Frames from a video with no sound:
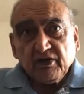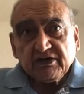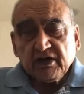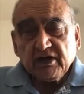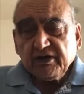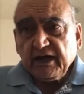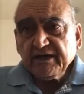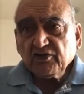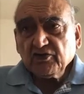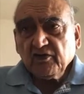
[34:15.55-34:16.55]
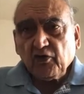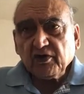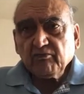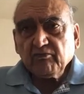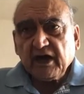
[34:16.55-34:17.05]
Because reliance
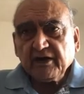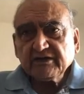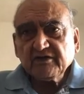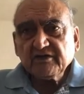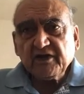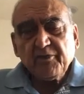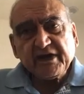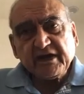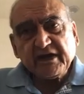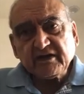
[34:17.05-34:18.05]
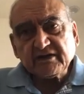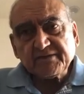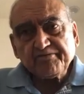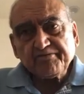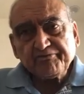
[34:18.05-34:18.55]
on foreign markets is very
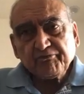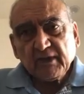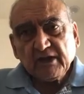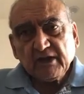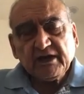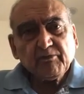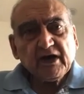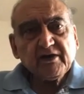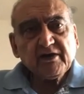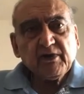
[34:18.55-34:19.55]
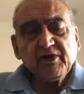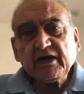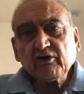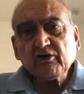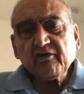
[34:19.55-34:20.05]
precarious. That market may
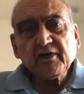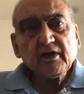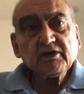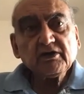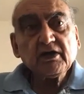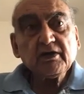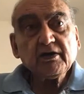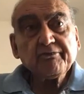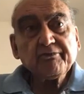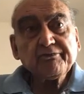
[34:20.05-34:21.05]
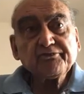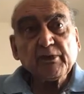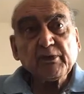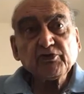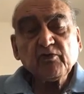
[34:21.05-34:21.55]
be cut off.
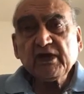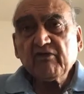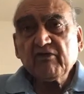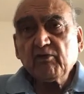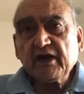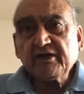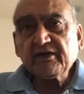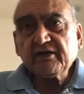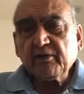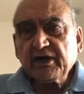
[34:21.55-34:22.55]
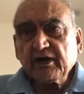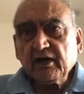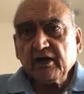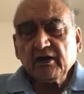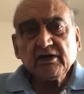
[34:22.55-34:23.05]
Supposing we have a market in
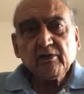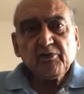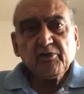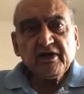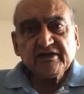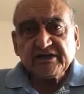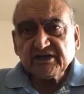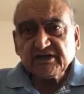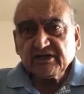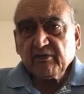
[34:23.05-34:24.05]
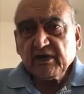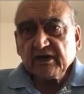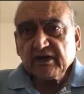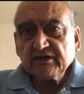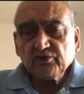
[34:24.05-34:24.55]
America, there may be a recession in
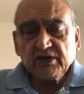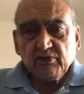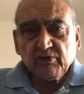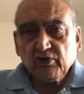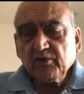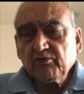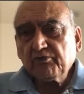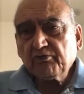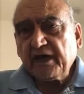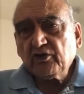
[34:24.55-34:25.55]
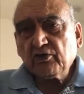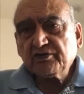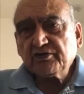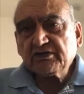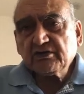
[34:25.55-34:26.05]
America, so they may not buy
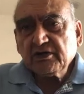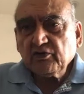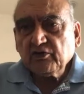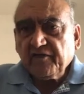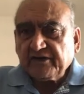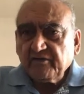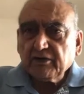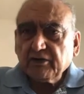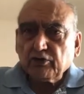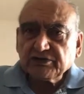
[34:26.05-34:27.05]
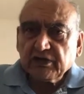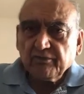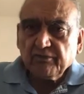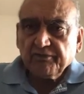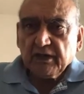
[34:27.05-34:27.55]
your goods, then your factory will
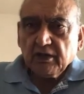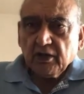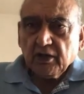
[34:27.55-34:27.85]
close down.